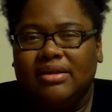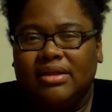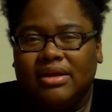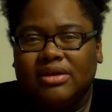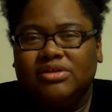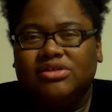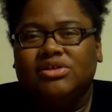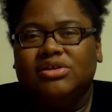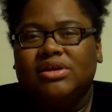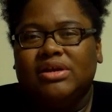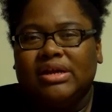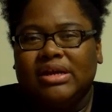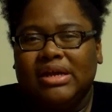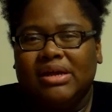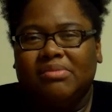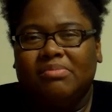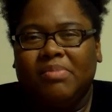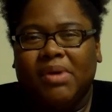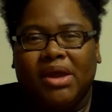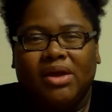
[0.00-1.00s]
Things are going to
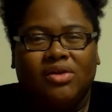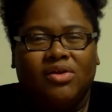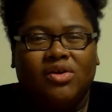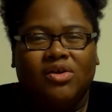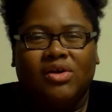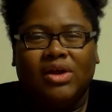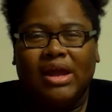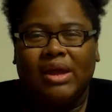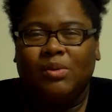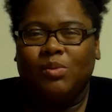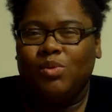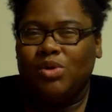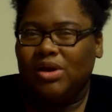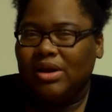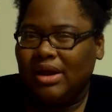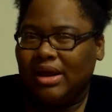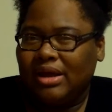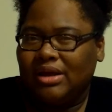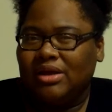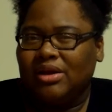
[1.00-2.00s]
get better, and
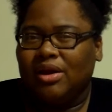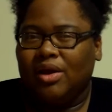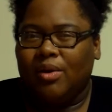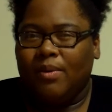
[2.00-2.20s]
we're not going